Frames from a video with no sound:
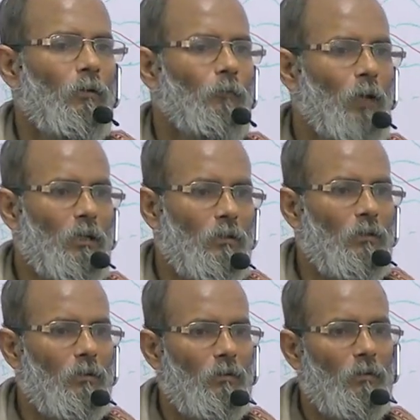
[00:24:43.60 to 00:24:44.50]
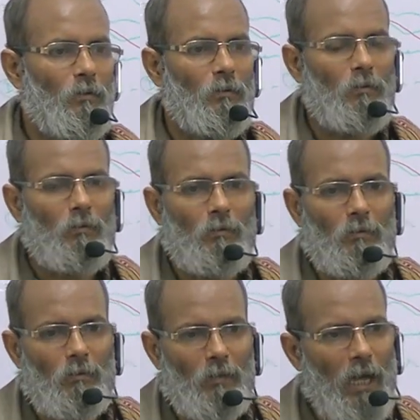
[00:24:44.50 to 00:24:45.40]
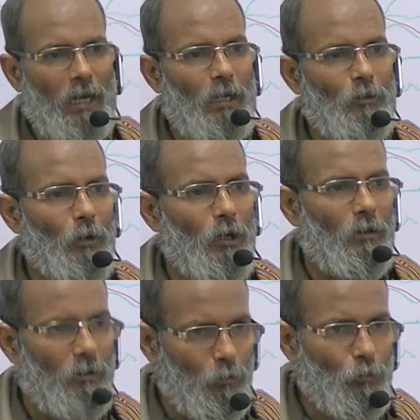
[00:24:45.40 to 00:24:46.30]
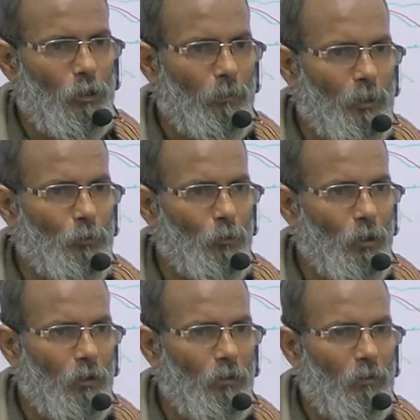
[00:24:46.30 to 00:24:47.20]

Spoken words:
fix the ankle joint due to some injury,